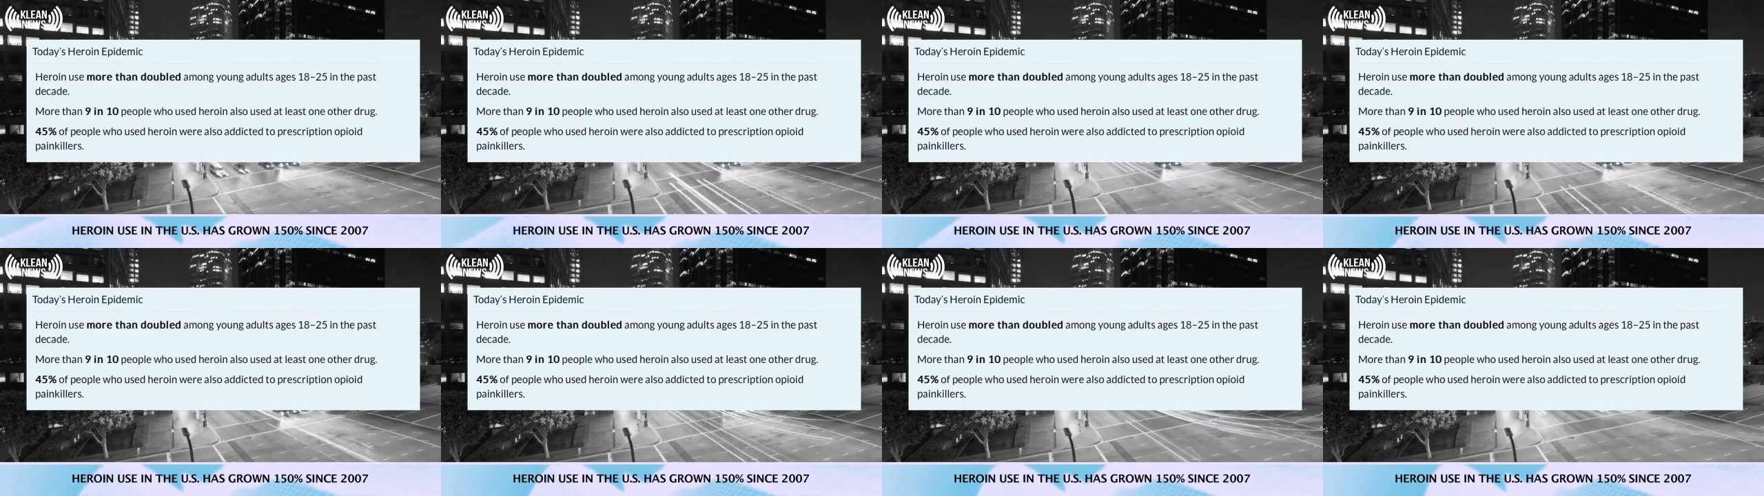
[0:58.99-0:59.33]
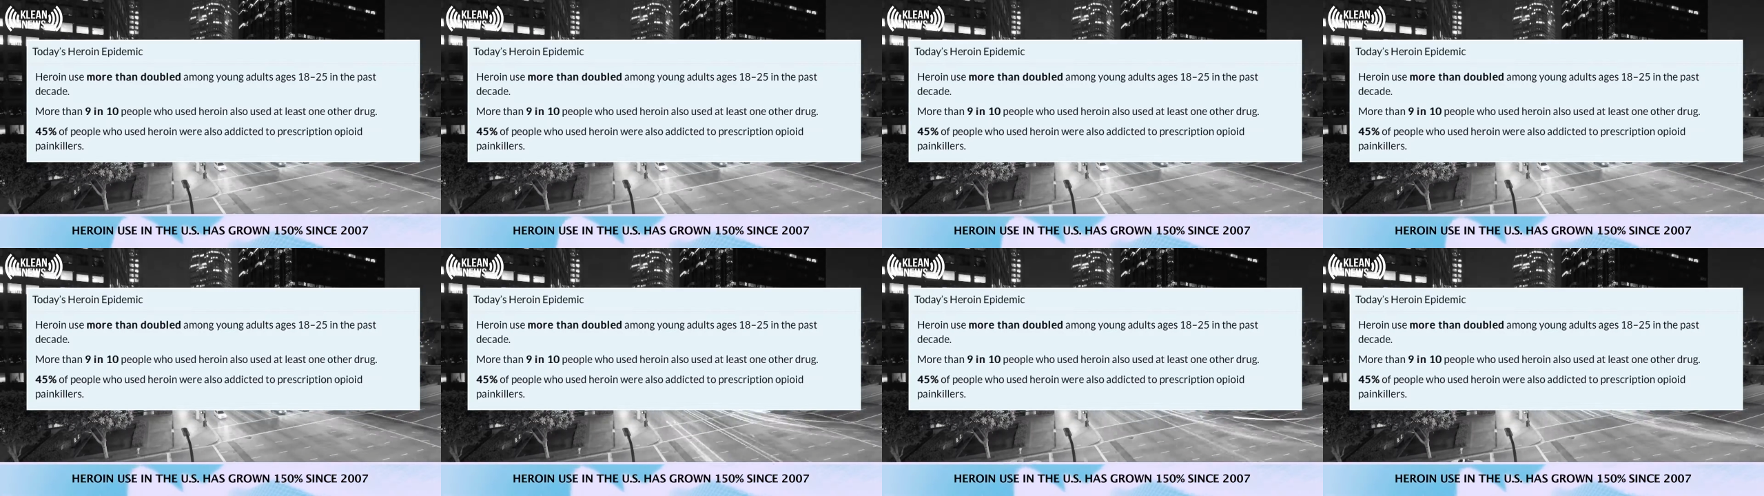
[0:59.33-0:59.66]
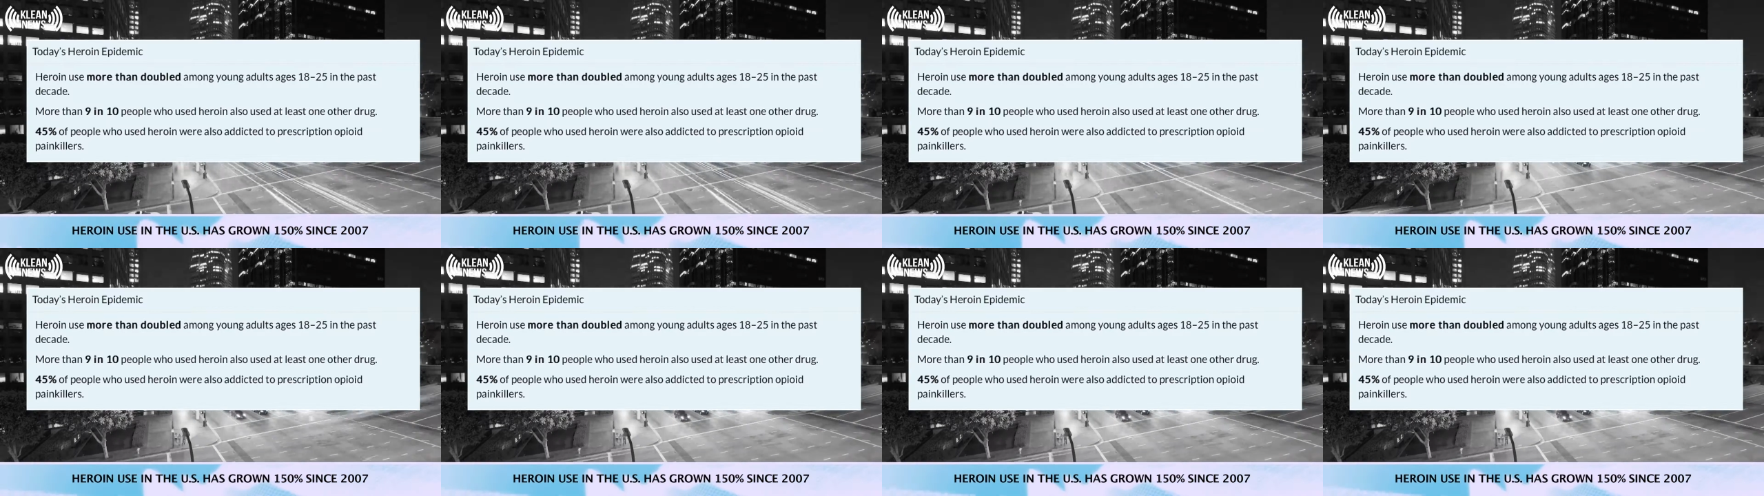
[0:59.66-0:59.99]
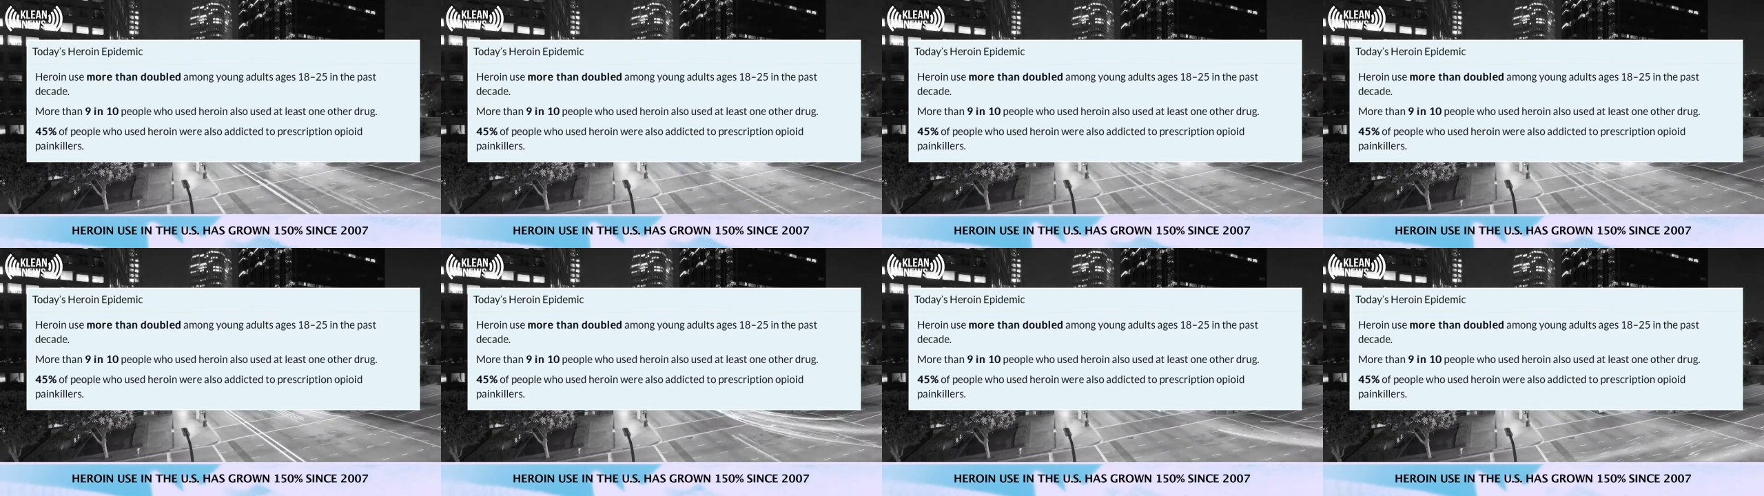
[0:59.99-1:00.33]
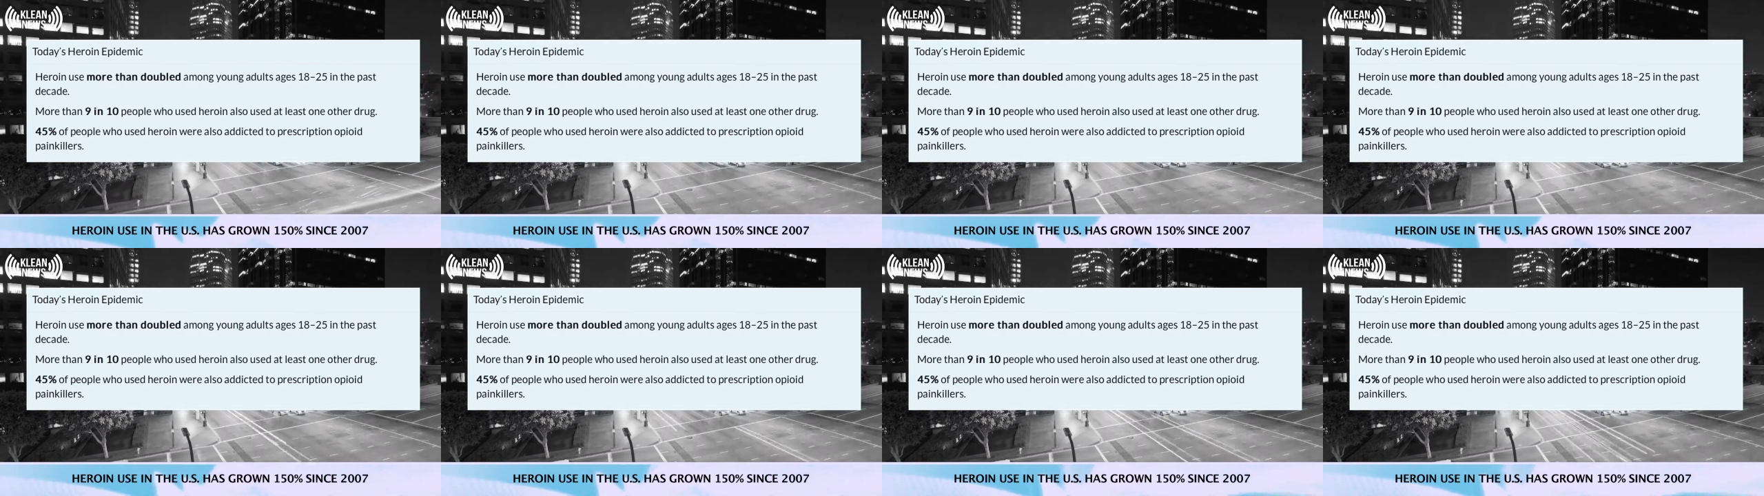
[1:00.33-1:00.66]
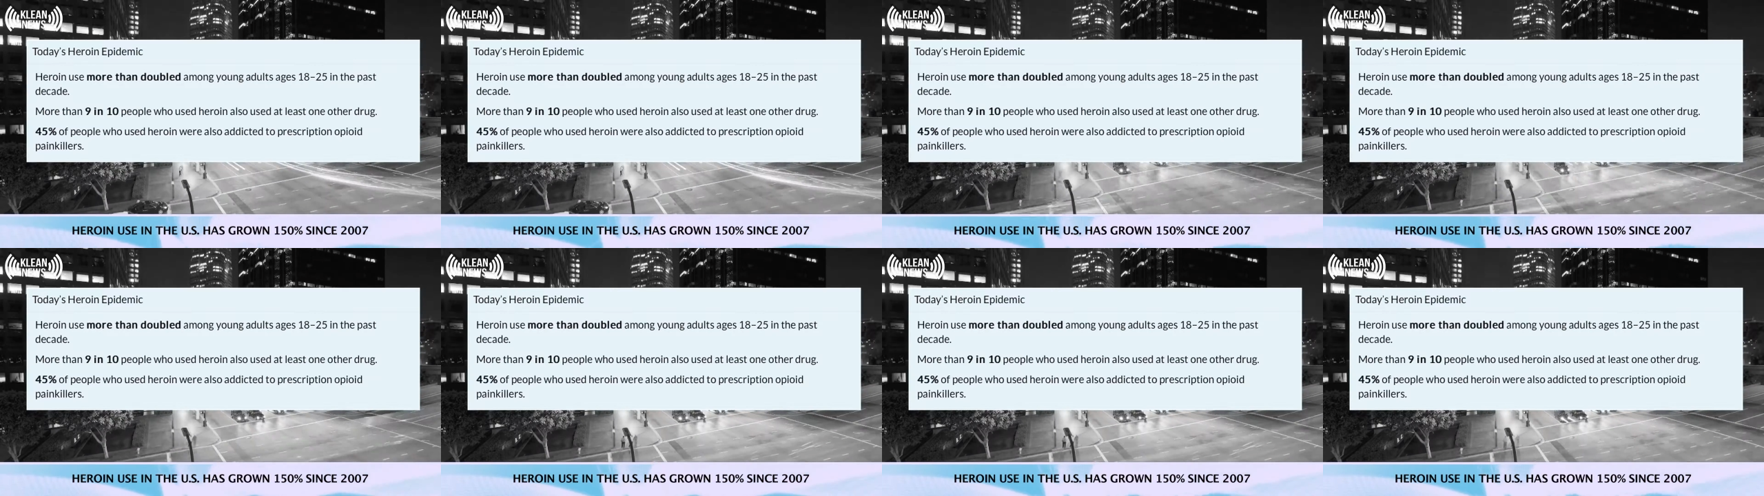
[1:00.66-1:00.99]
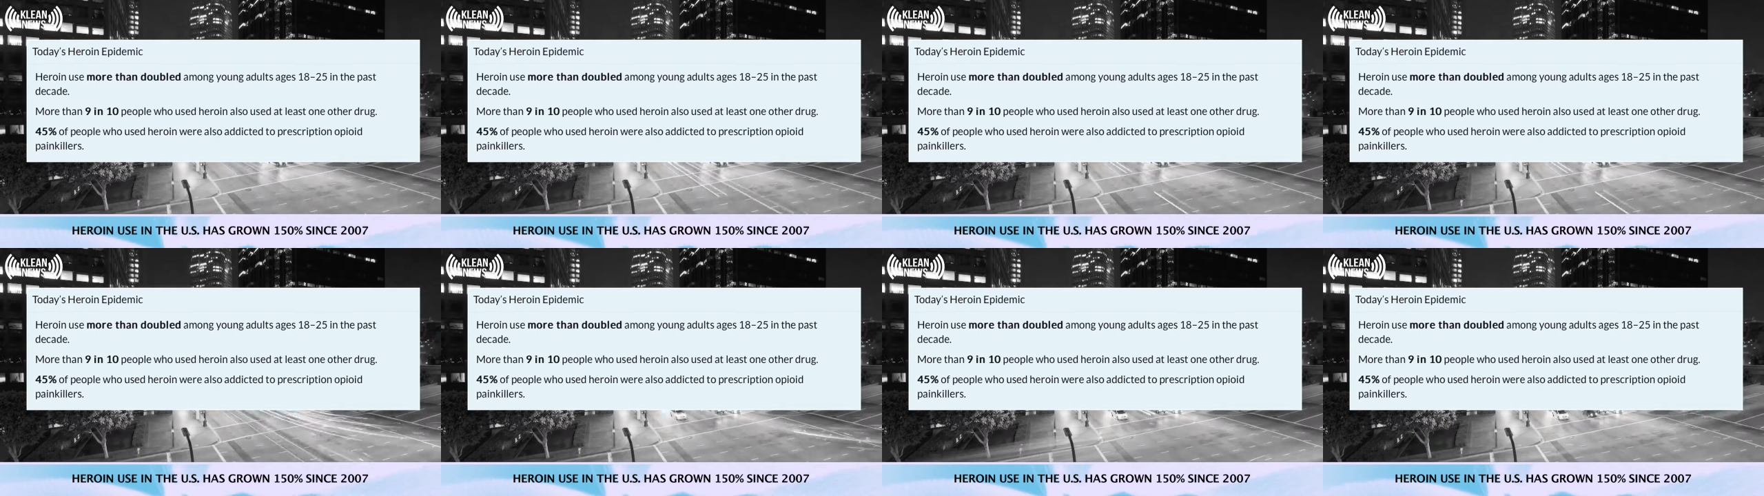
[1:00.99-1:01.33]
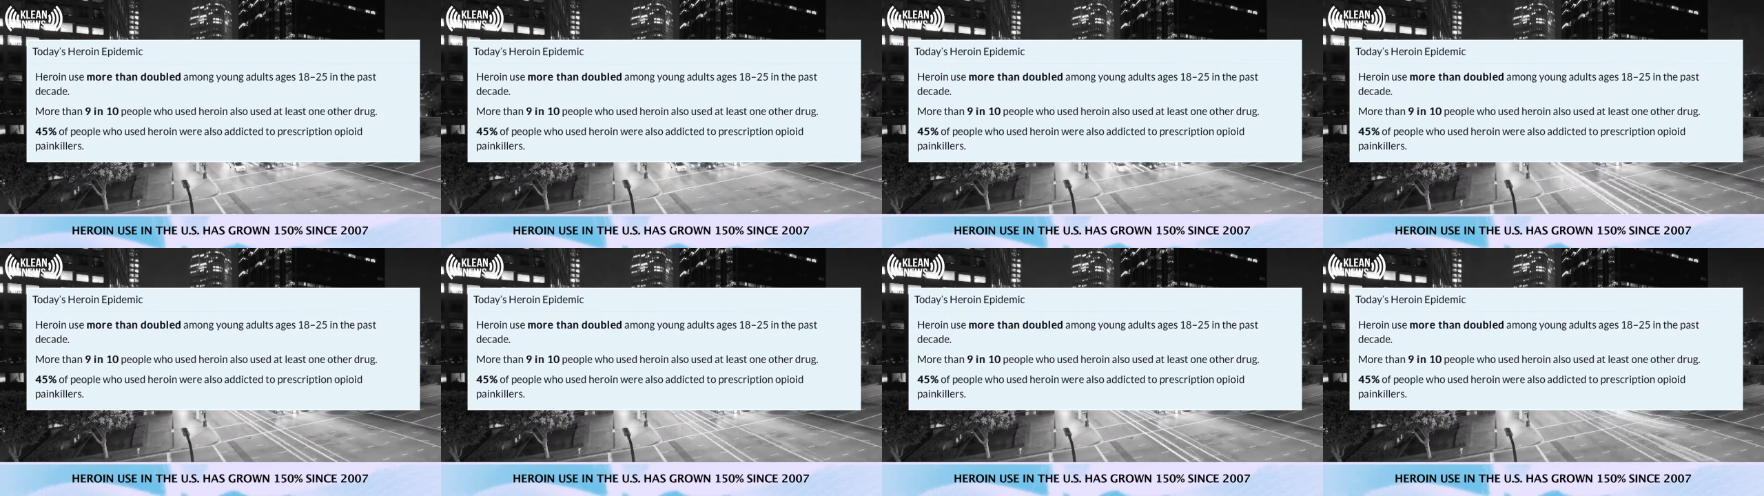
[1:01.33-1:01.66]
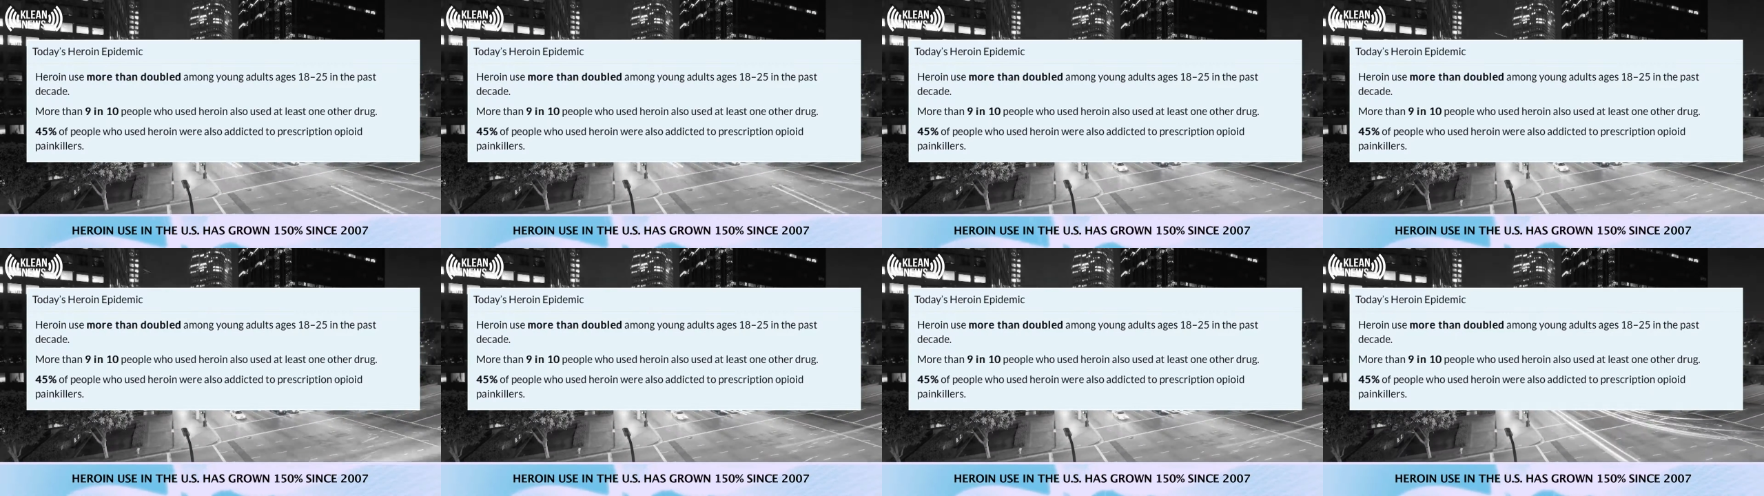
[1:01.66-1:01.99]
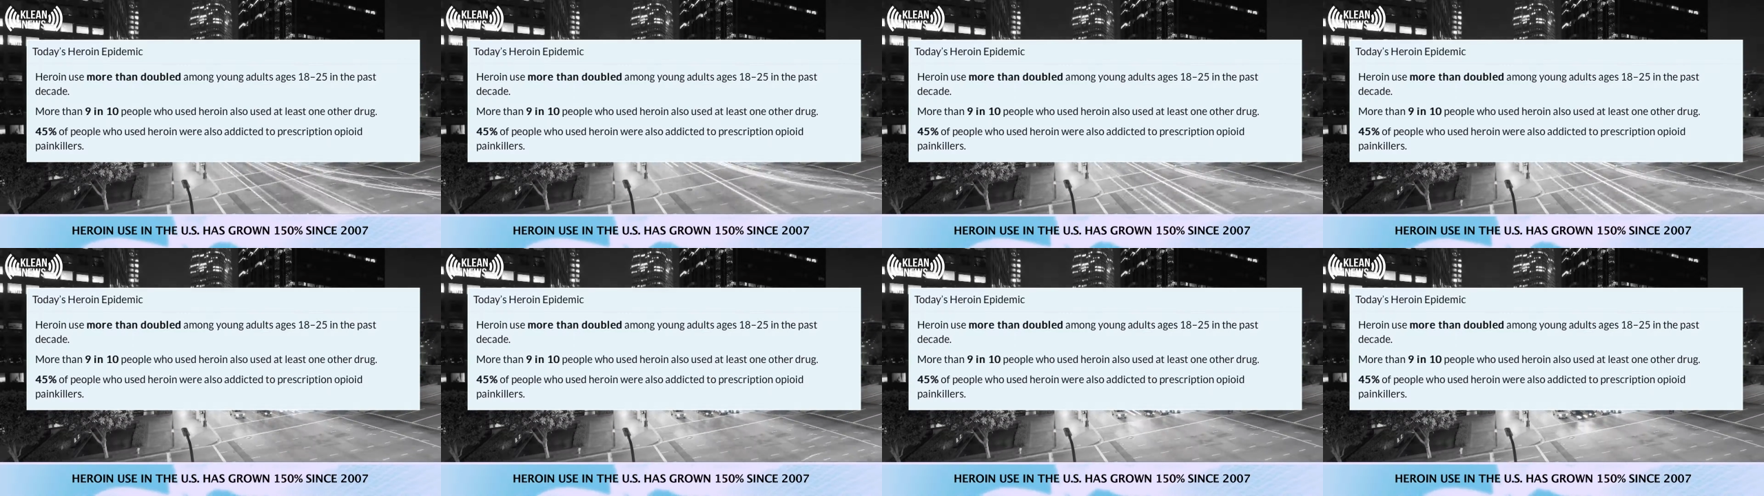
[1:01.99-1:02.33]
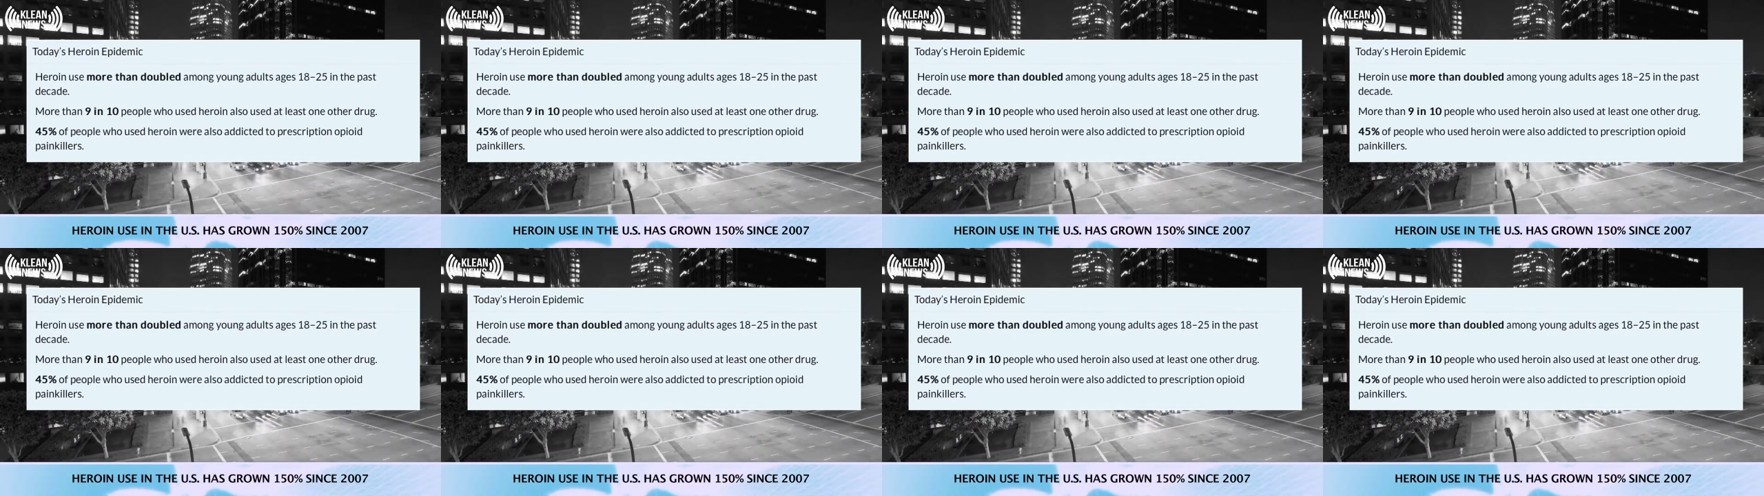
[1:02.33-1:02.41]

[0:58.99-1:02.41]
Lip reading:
No face is visible, so there are no lips to read.